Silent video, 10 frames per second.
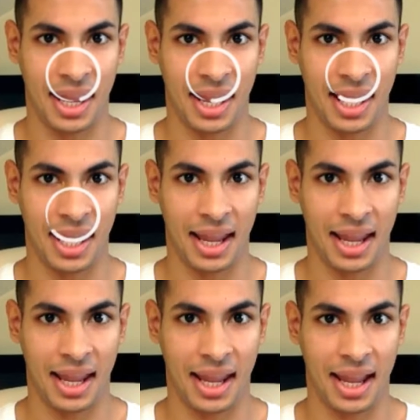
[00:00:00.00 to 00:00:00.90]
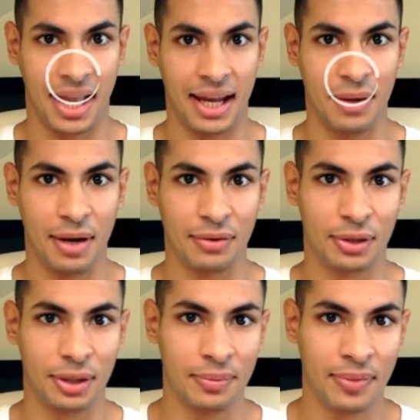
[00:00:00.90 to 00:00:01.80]
are very good, but you still
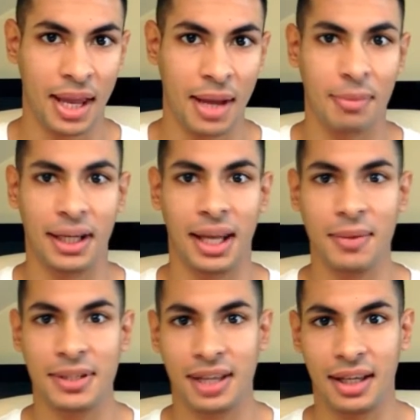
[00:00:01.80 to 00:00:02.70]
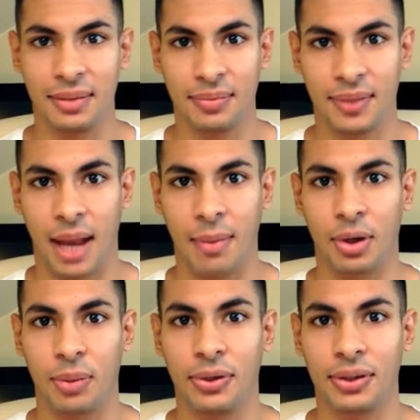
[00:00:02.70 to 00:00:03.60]
need to be able to get
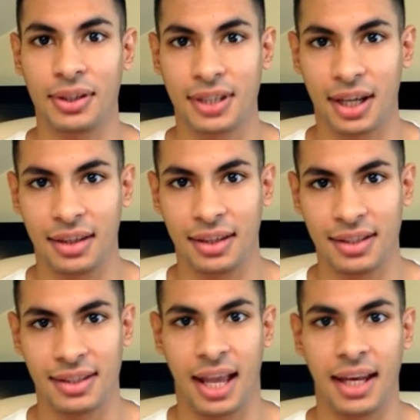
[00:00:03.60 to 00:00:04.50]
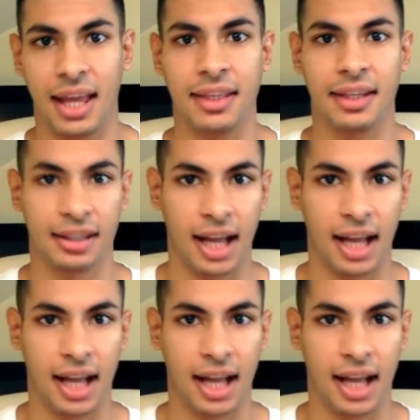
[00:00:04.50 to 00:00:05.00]
your hands dirty. So in other words, if